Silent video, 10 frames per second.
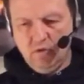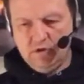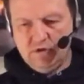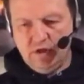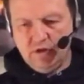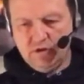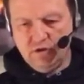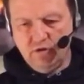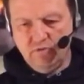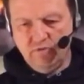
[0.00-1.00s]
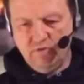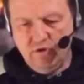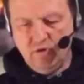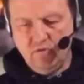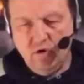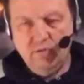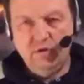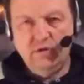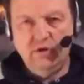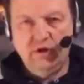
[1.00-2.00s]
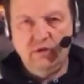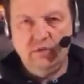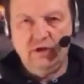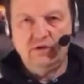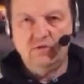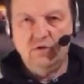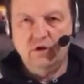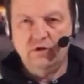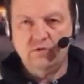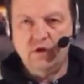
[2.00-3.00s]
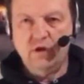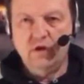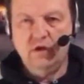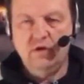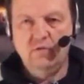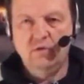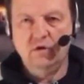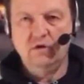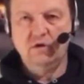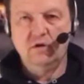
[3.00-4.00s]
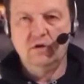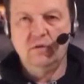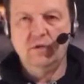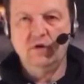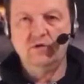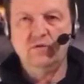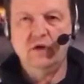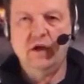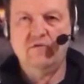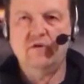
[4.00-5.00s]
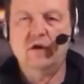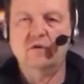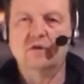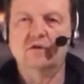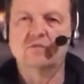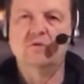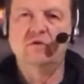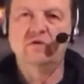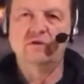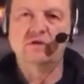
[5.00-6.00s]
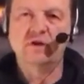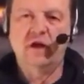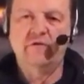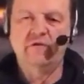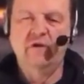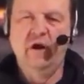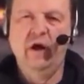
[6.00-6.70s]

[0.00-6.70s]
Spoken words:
section of one building in my storage. We worked about 2.5 hours moving stuff